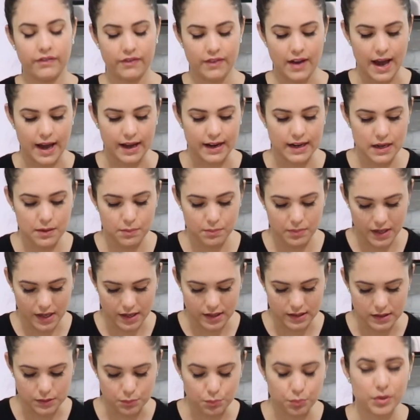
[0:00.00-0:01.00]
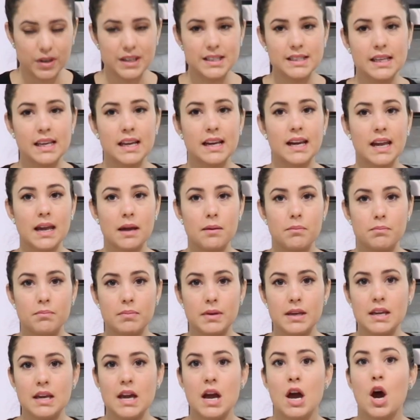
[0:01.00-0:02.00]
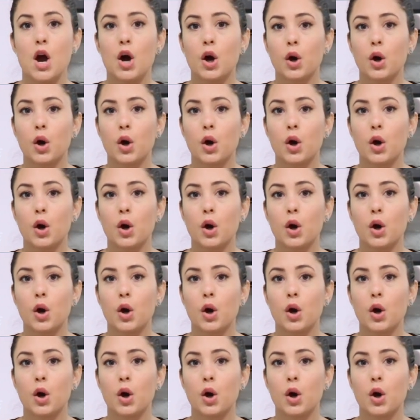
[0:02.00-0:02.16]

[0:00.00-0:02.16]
fatty, because brisket can be